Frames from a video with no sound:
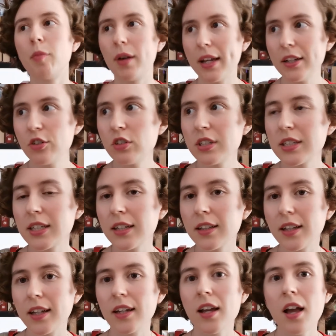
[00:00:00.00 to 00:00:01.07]
But
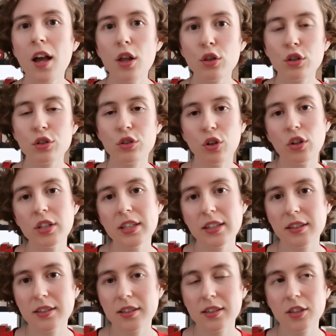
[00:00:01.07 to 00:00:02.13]
interestingly, the
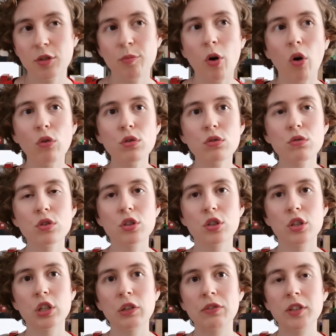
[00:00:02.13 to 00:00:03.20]
docile system also
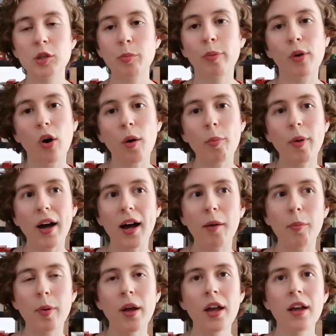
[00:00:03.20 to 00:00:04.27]
serves to prop
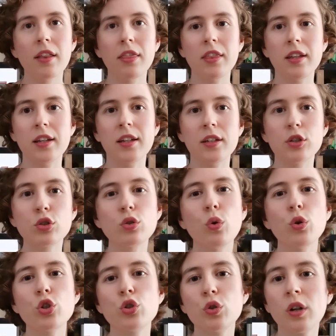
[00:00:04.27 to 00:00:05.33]
up the
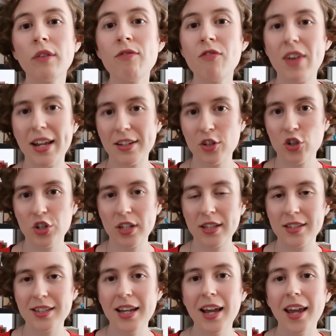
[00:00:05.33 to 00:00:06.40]
social
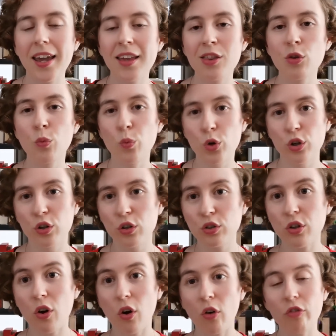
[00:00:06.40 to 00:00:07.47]
conventions in the
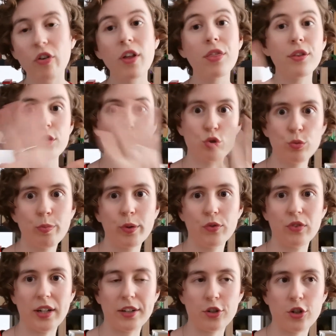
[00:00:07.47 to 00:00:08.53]
world of the super
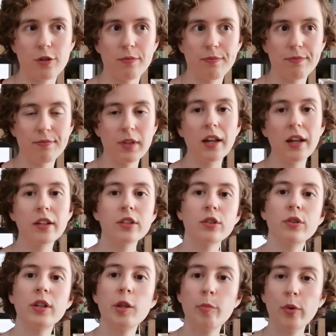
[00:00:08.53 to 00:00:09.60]
rich.
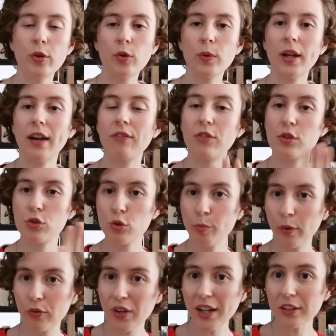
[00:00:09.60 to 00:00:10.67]
So in the book we have the
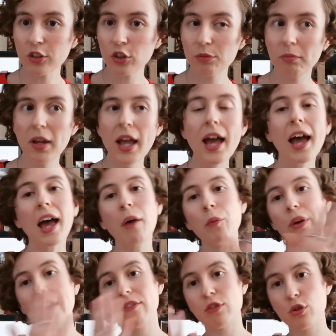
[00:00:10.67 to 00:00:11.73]
super rich and
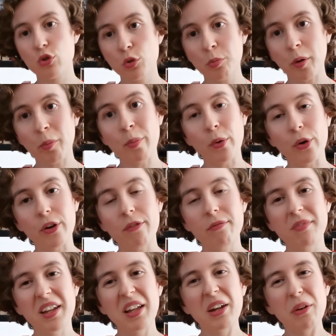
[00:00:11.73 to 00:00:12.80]
we have the super poor.
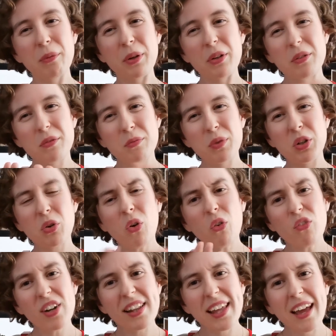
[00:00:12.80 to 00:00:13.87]
We
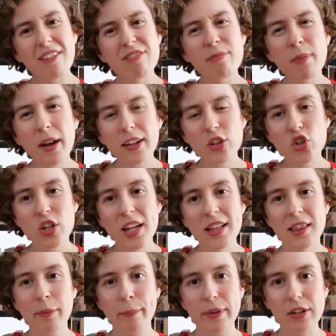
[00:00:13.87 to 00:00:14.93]
don't really have much
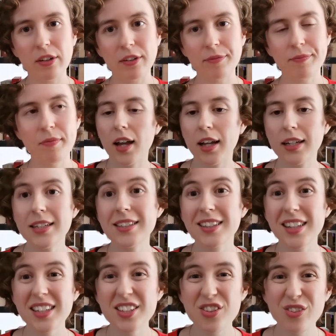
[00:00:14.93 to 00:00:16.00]
in the middle. And it's
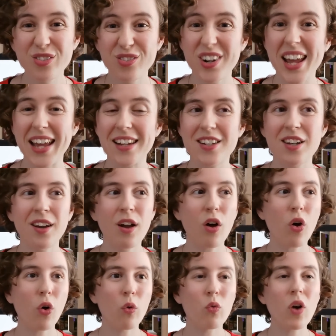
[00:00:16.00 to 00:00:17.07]
this threat
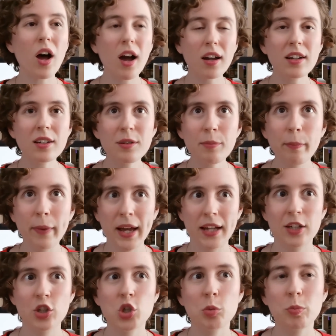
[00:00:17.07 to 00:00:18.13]
of
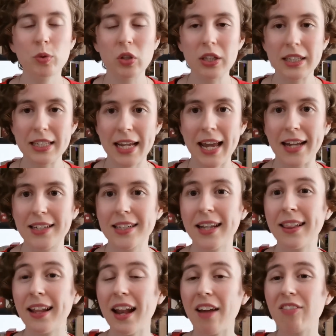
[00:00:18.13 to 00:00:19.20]
unmanageable debt
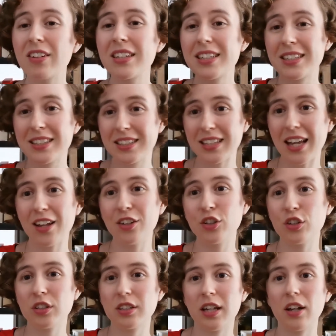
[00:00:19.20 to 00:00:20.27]
and then having to sell
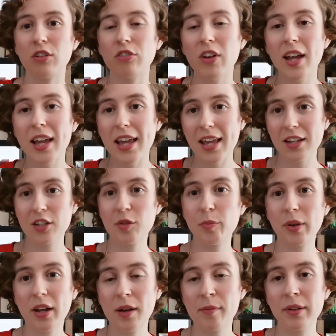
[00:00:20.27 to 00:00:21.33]
yourself into
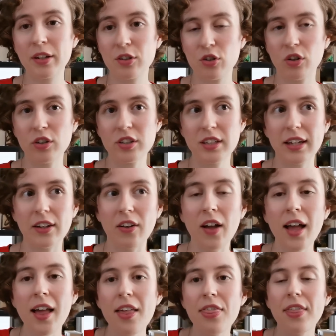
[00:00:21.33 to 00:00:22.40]
becoming a docile
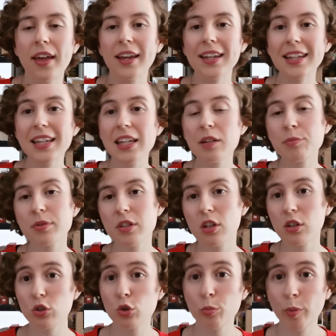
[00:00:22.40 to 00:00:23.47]
that keeps
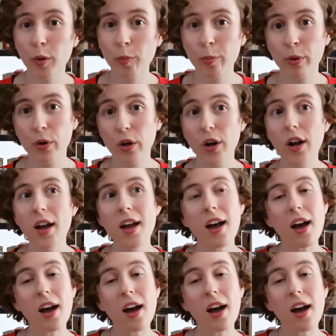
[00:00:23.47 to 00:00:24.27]
the super poor